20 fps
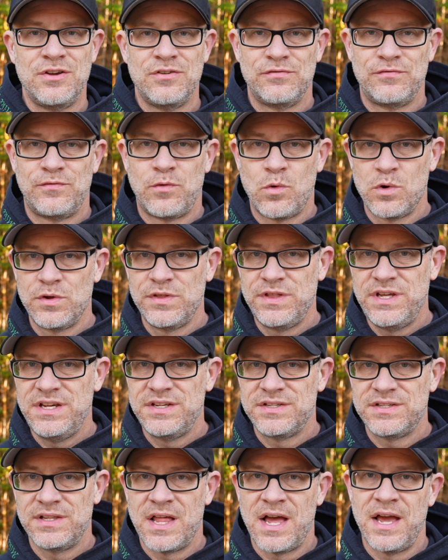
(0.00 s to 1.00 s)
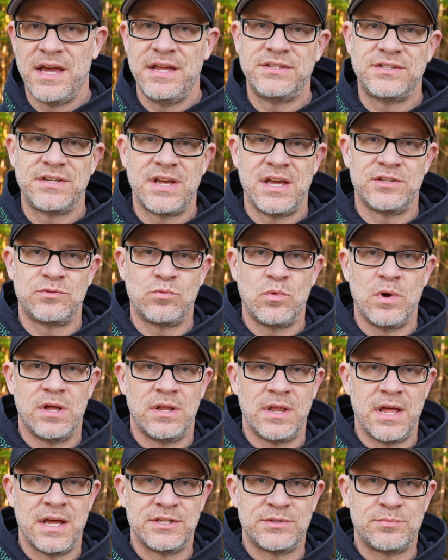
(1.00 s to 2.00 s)
for these lights as
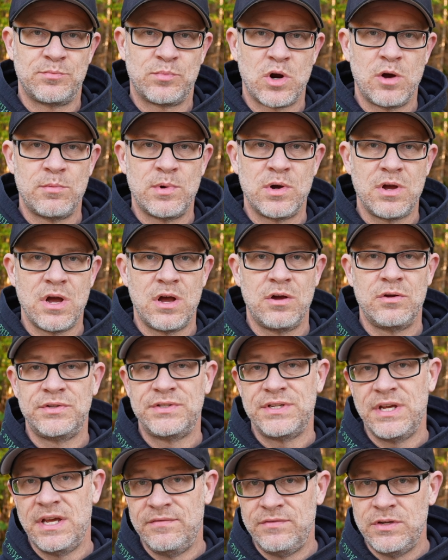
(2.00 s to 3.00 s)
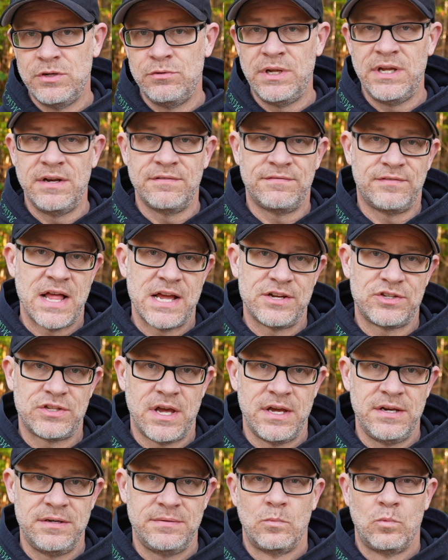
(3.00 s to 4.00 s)
well as promo codes if you need a
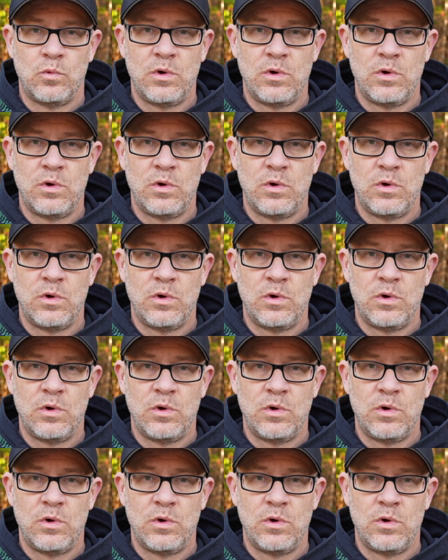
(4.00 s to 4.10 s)
flashlight.